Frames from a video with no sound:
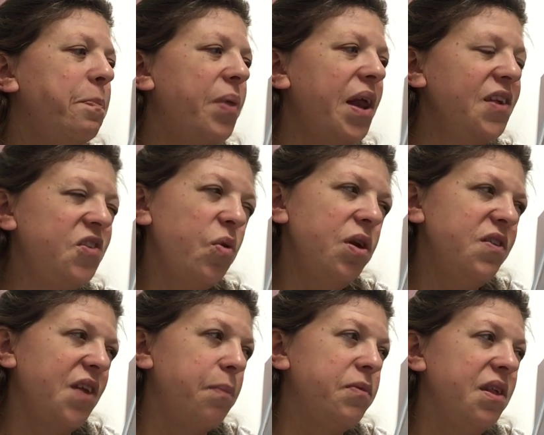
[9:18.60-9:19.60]
But I sort of
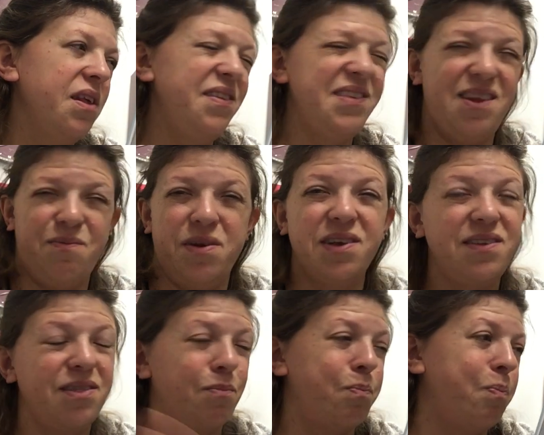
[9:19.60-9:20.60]
stopped listening because
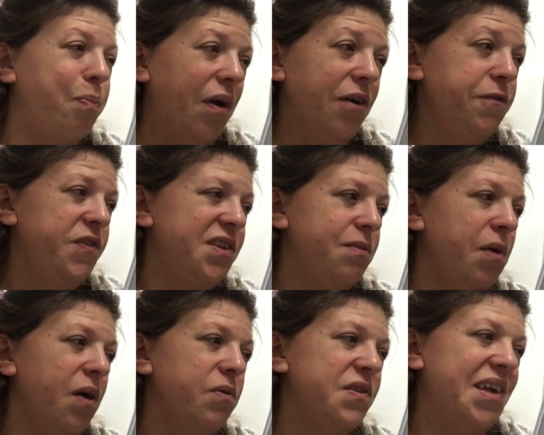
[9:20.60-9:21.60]
of the barf
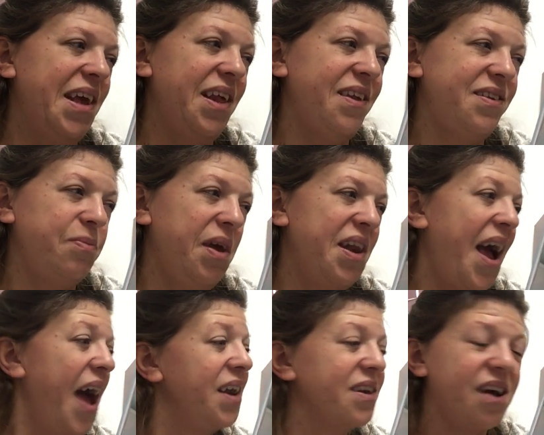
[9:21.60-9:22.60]
smell was getting to me, and
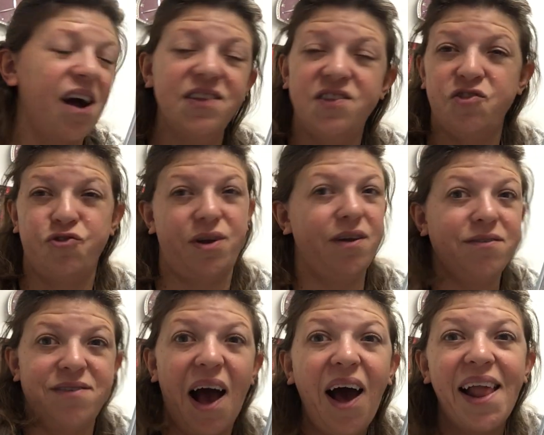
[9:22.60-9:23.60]
I had to concentrate
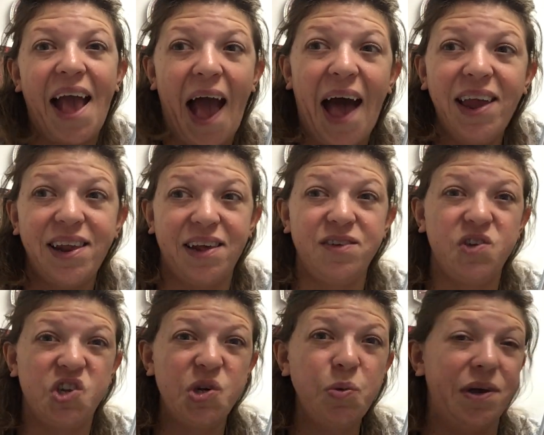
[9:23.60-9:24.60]
on not adding
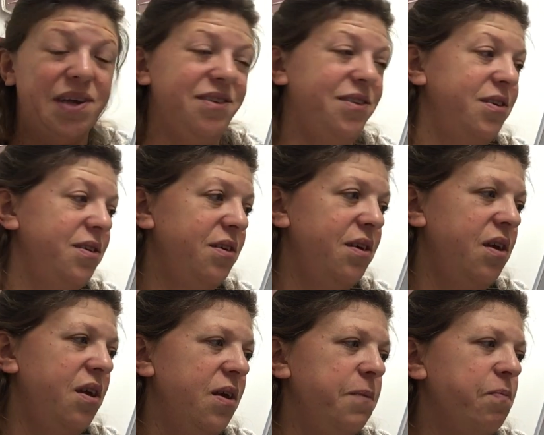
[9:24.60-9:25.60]
to it.
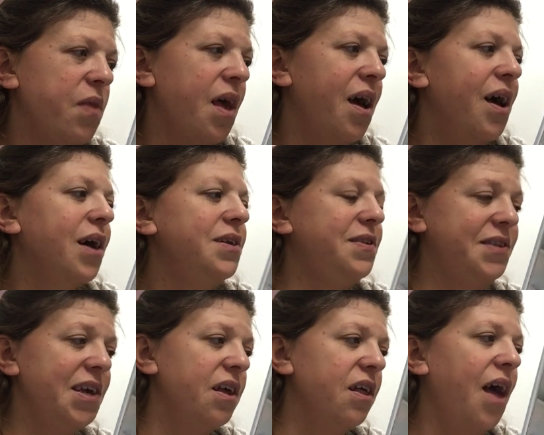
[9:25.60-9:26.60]

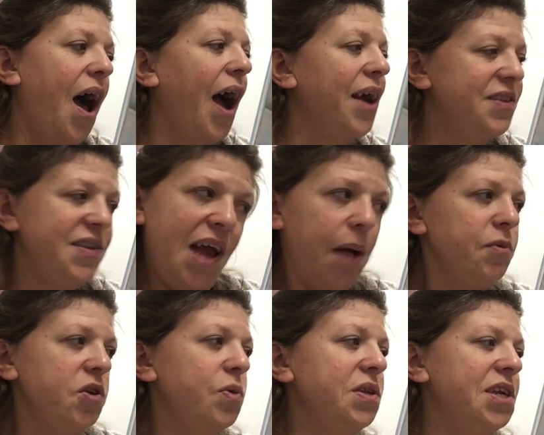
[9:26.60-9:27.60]
Still, I
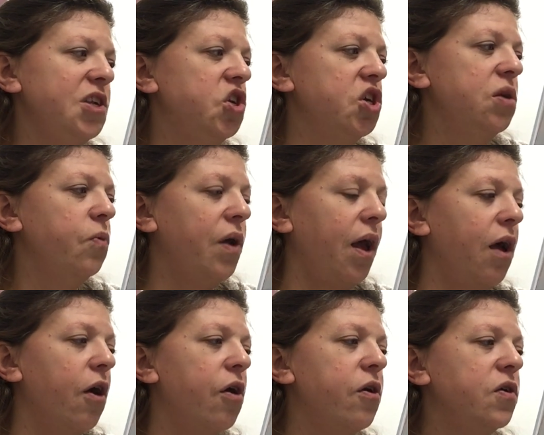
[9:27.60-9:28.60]
snapped to attention when I
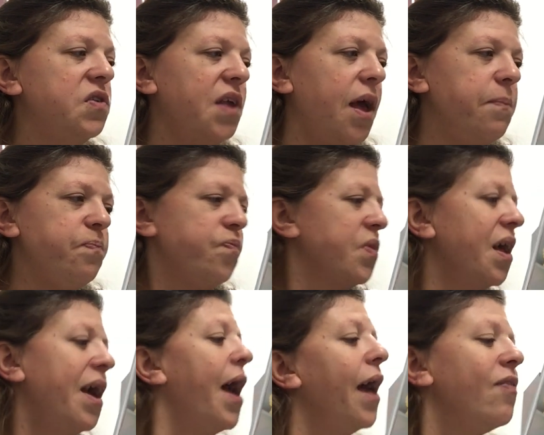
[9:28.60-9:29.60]
heard her say,
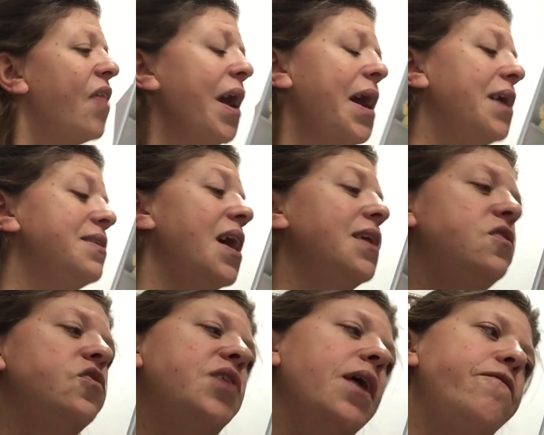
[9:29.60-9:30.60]
"That guy's not
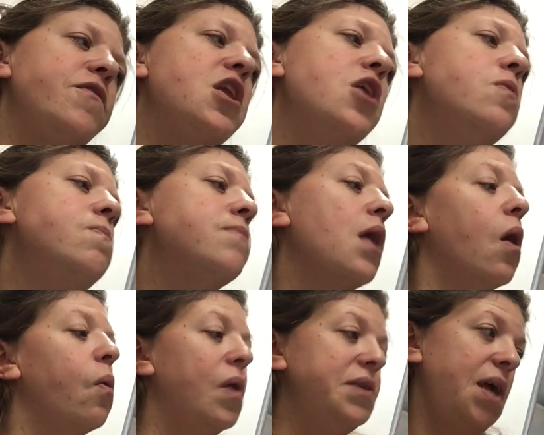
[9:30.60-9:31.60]
so tough, you know.
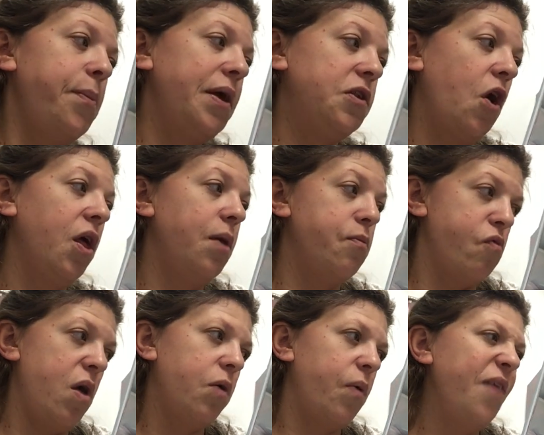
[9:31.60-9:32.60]
One time I saw him
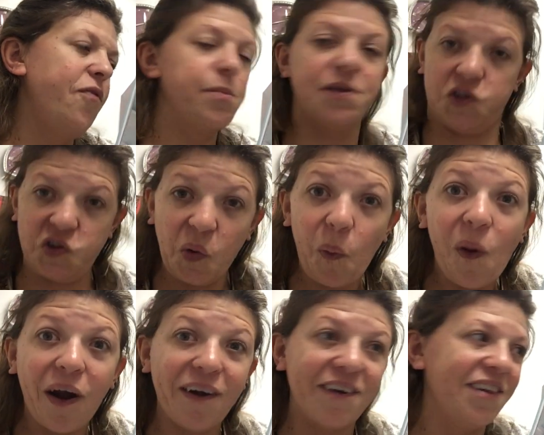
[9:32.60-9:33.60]
run away from a
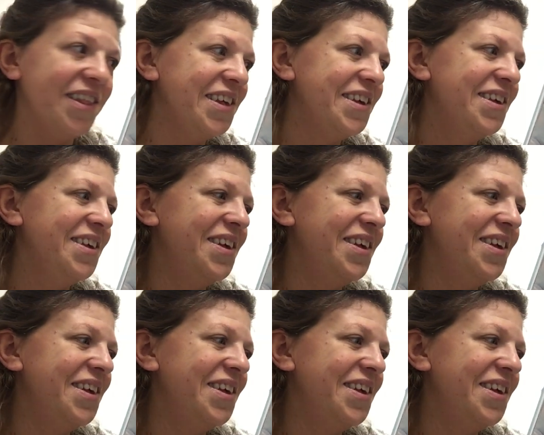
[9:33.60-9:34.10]
squirrel.